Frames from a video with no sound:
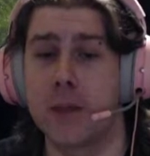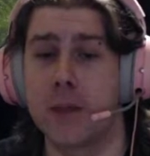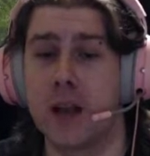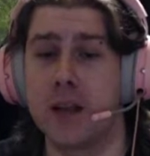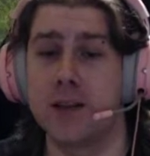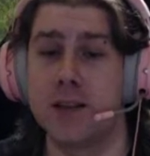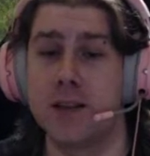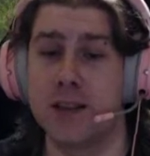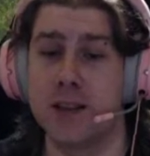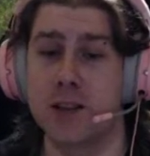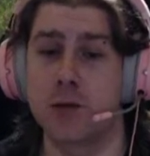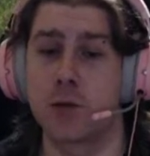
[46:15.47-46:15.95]

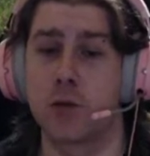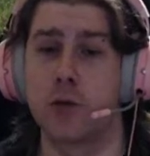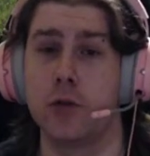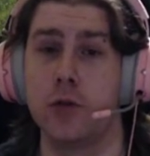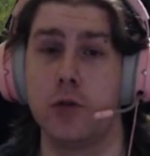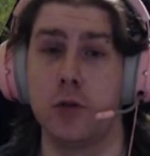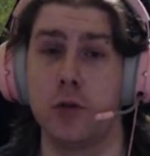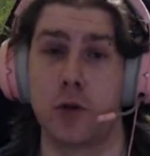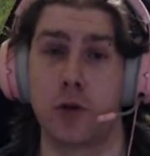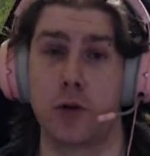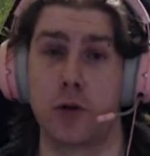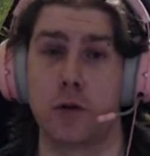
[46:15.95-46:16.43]
These were
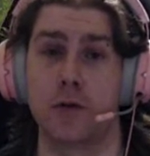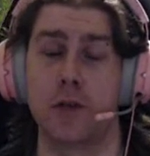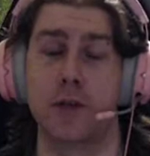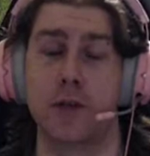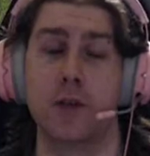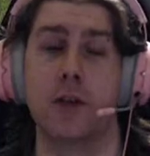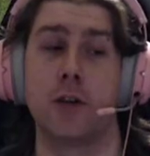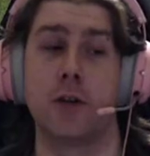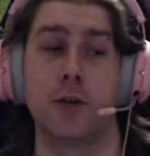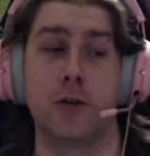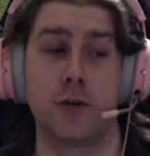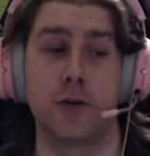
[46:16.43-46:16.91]
nerfed
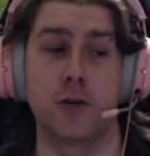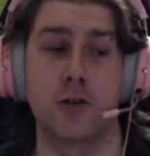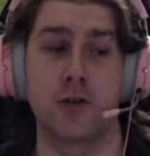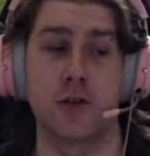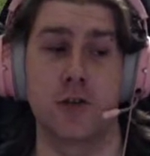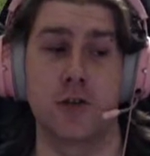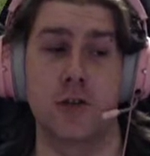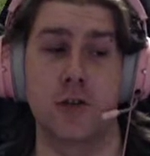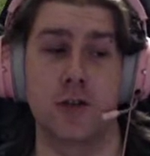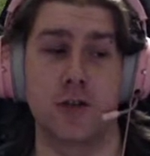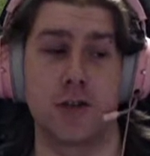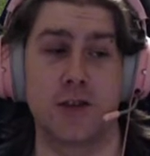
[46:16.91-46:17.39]
though,
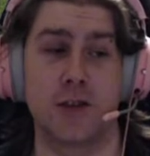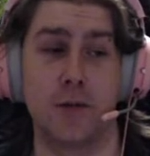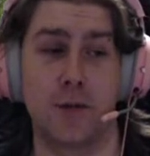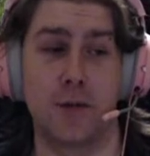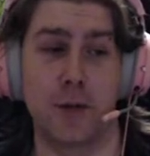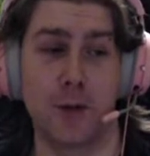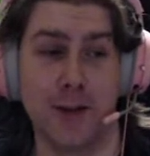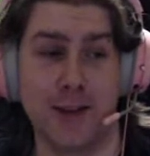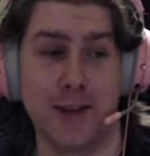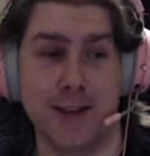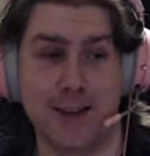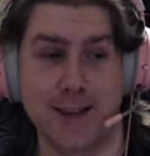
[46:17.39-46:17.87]
just a
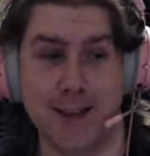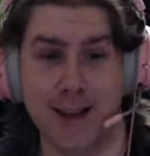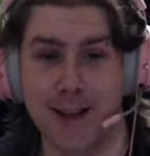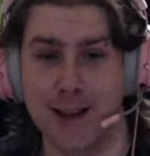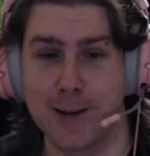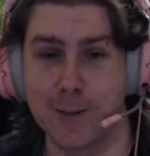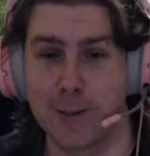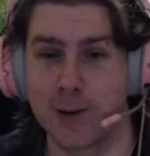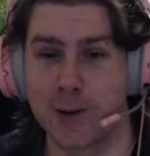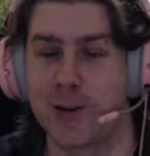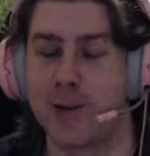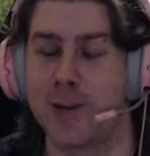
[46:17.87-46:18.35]
full
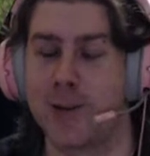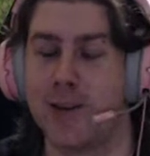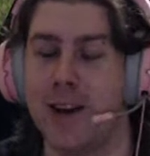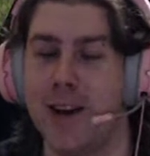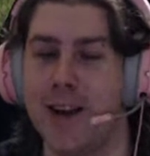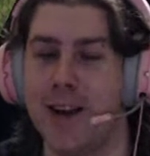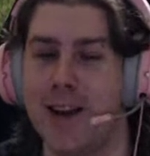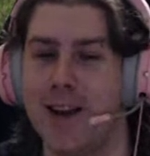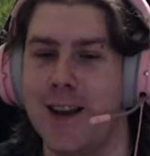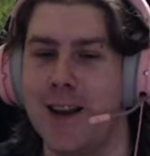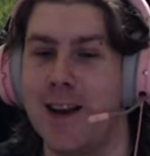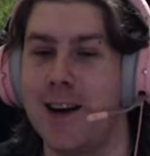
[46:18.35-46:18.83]
disclaimer here.
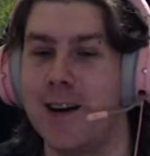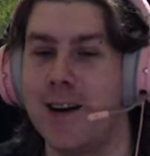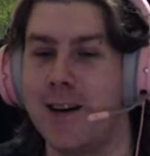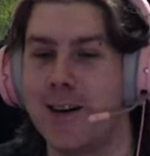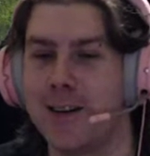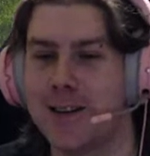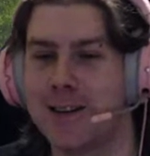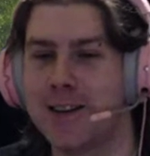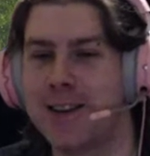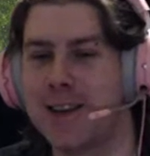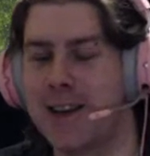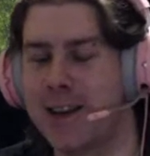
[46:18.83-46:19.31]

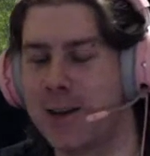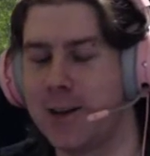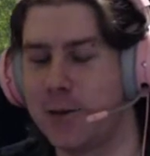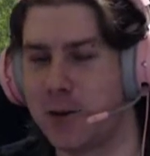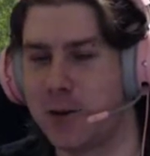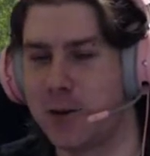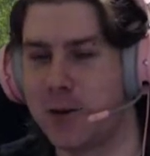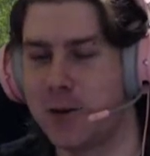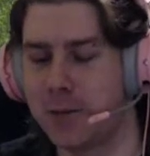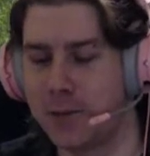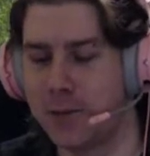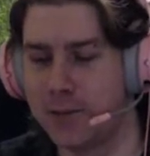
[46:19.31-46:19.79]
On
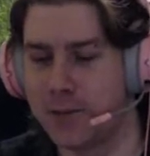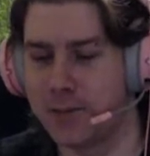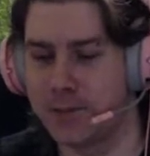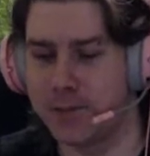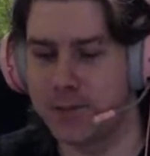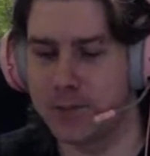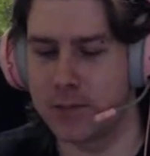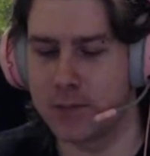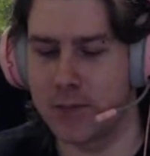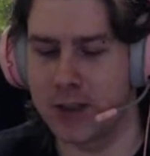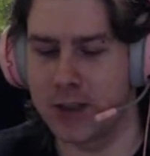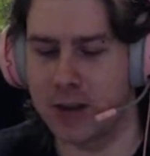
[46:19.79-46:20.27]
Cairo,
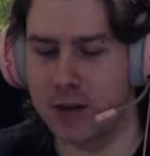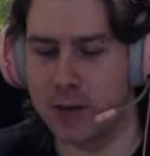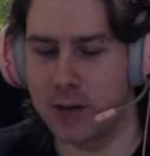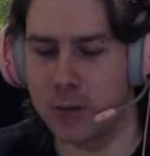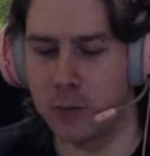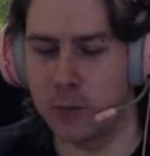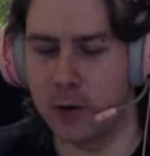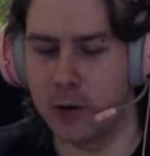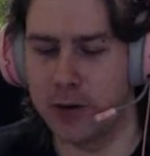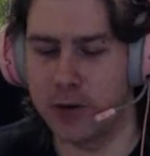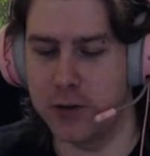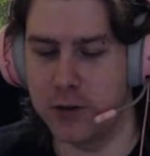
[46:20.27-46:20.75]

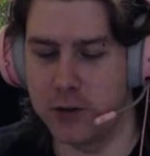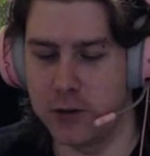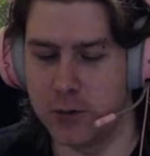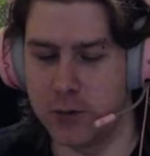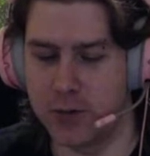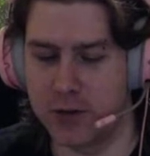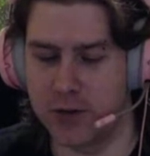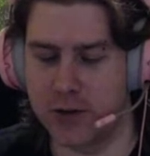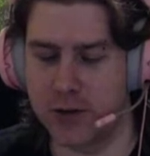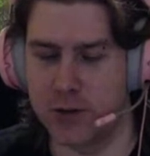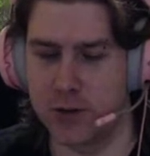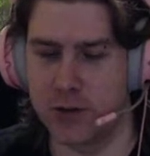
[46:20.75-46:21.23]
when you do a
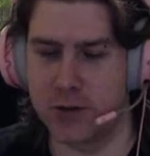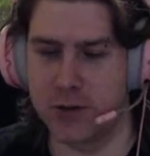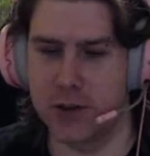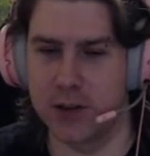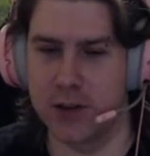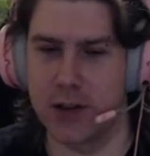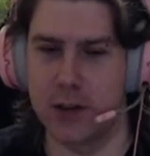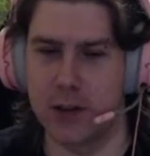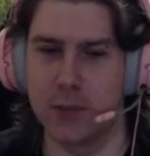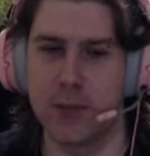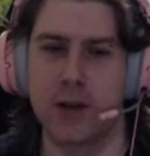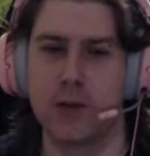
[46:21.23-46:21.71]
certain
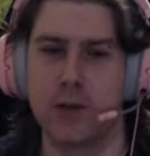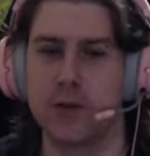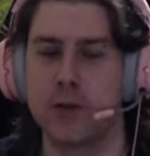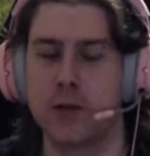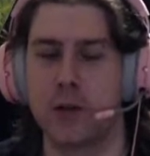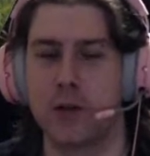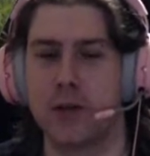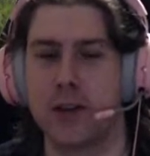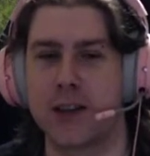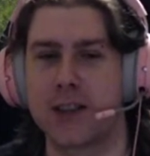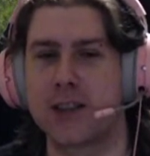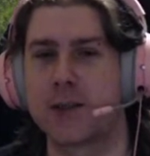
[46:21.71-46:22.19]
amount
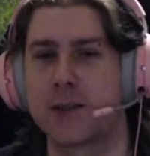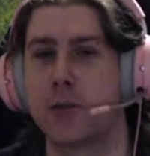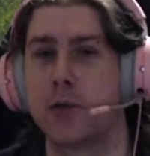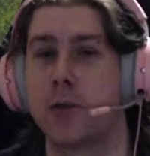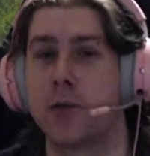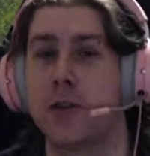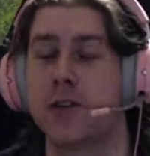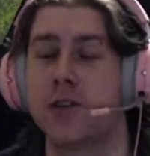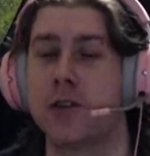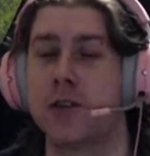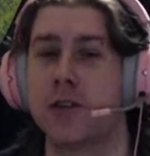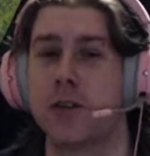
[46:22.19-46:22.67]
of
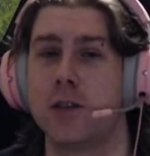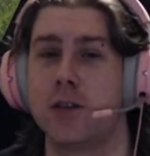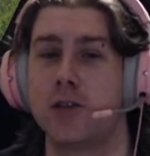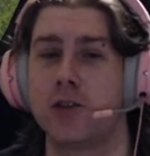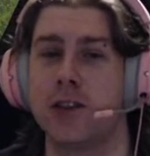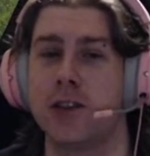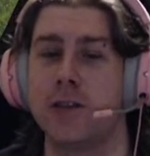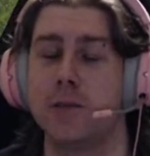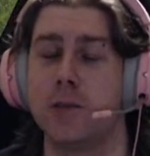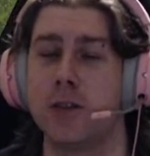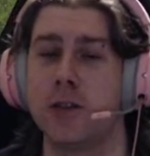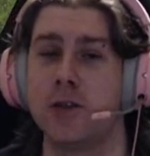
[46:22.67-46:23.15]
exploration
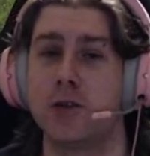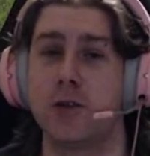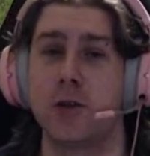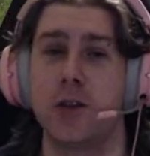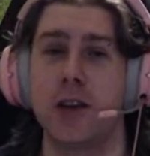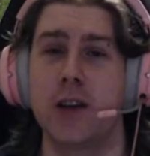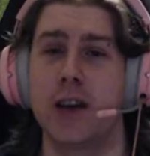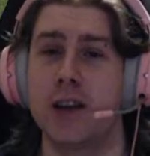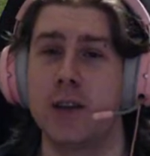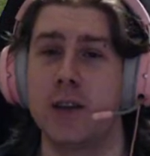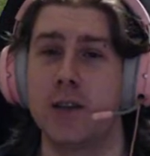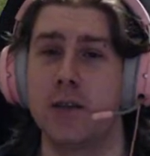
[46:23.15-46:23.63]
achievements, you
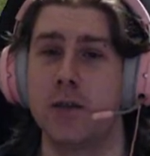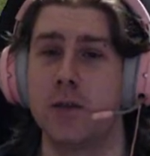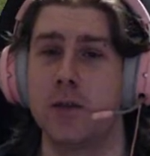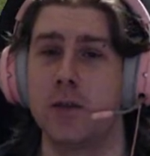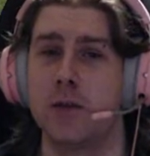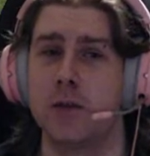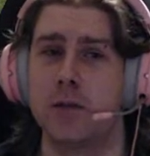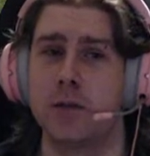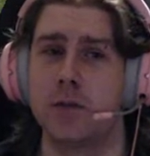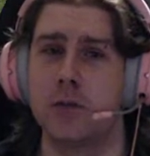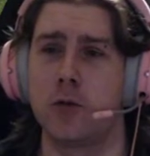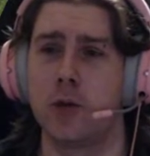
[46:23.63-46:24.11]
gain
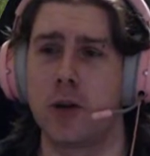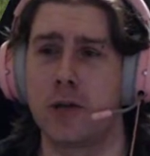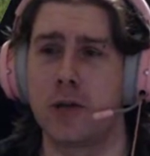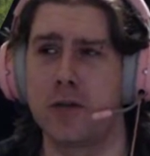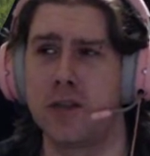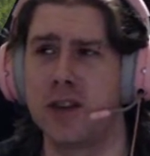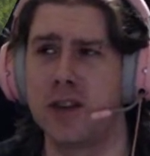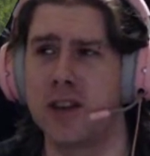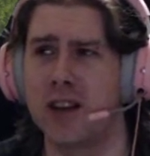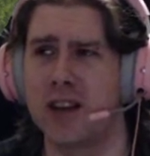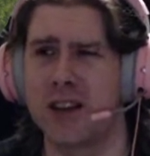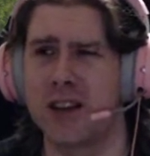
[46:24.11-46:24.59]

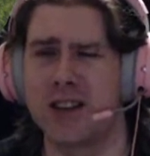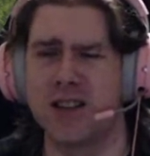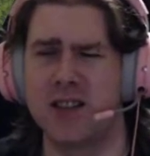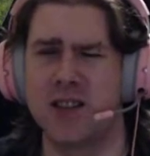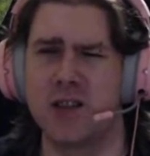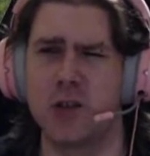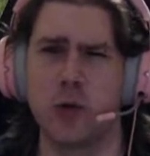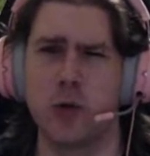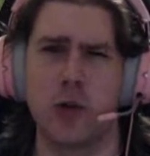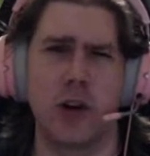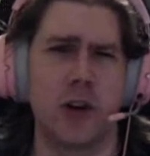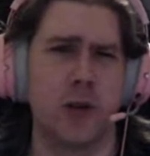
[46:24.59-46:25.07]
roughly like
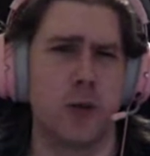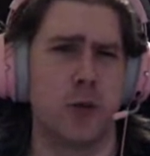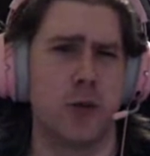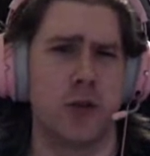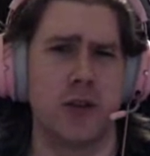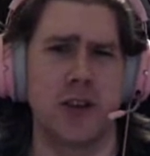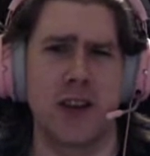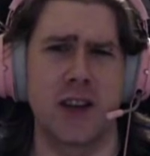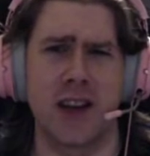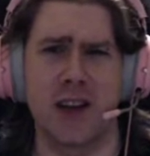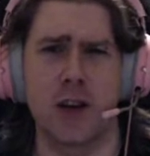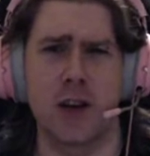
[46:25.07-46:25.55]

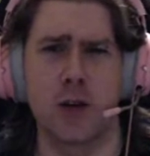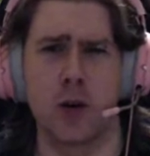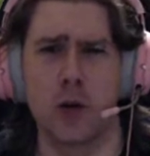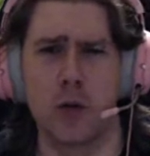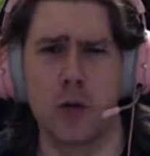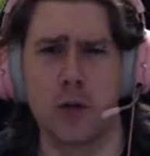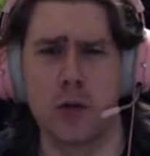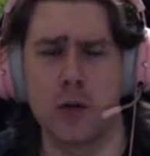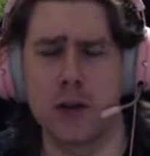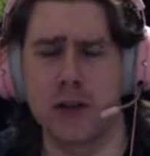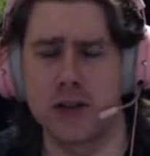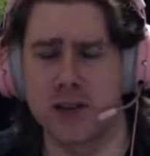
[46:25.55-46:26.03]
200k
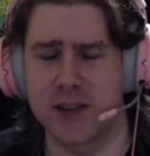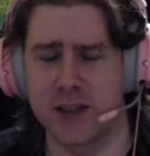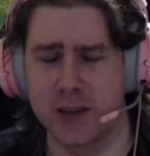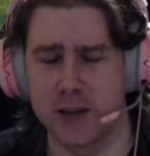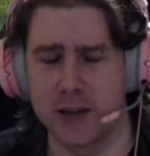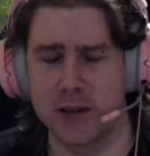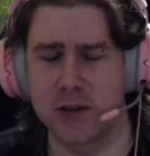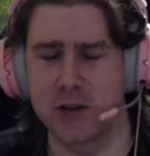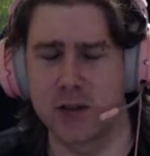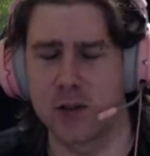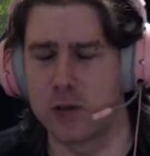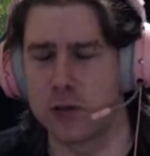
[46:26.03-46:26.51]
gold,
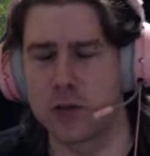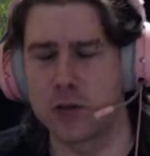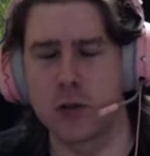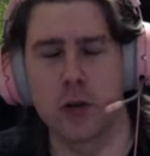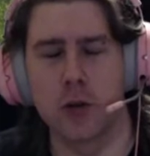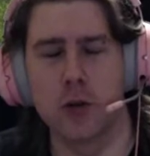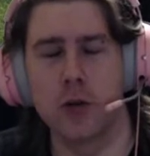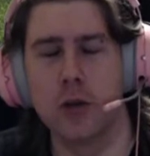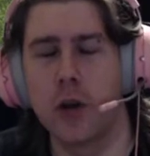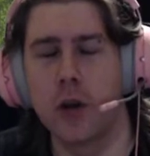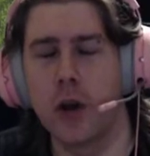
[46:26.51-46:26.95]
cedis, or not gold.